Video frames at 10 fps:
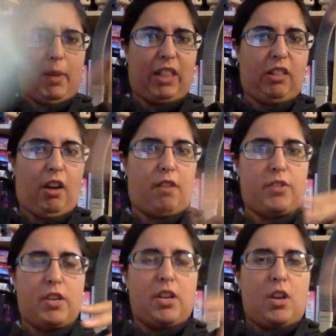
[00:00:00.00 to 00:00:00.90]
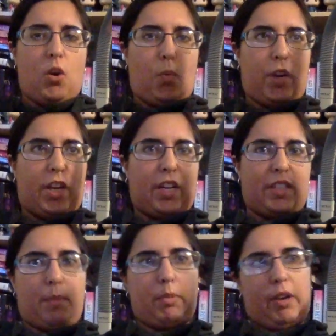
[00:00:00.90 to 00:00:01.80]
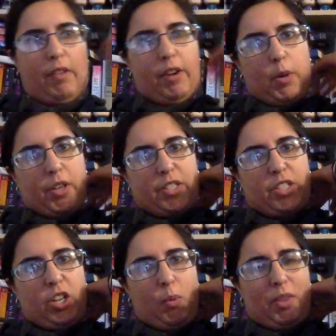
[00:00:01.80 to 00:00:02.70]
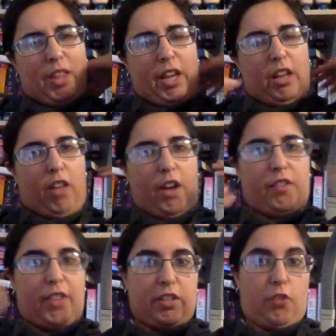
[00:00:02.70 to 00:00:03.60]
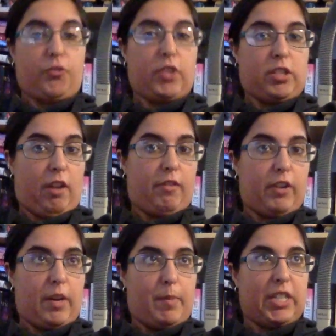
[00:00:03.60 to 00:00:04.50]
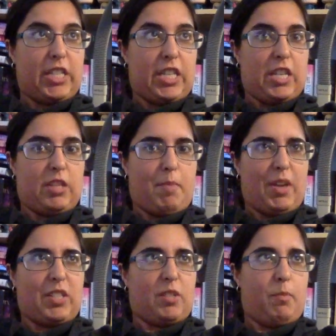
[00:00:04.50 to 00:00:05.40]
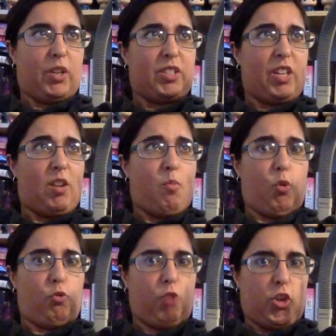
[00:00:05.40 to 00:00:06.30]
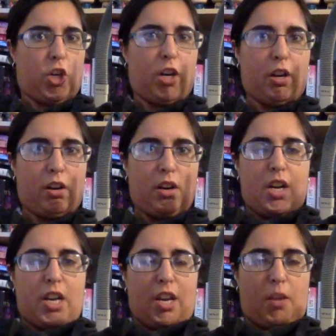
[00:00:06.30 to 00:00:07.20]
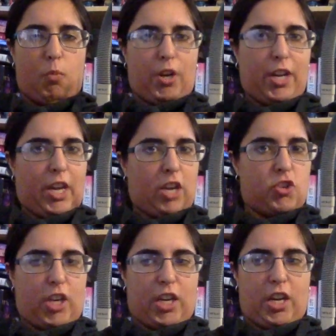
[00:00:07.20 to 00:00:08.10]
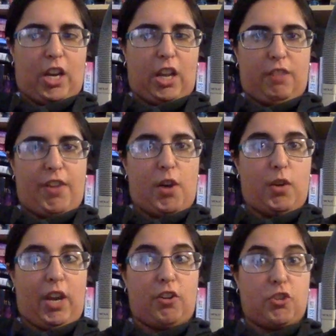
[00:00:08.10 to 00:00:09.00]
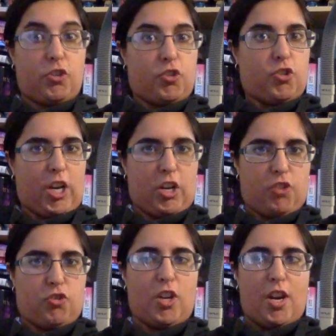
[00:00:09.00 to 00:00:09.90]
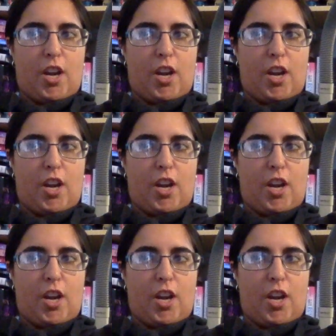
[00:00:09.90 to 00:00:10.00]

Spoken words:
I love when contemporary books deal with like a lot of like self-discovery, because I think that makes the books like more richer and more engaging, and I love how characters change.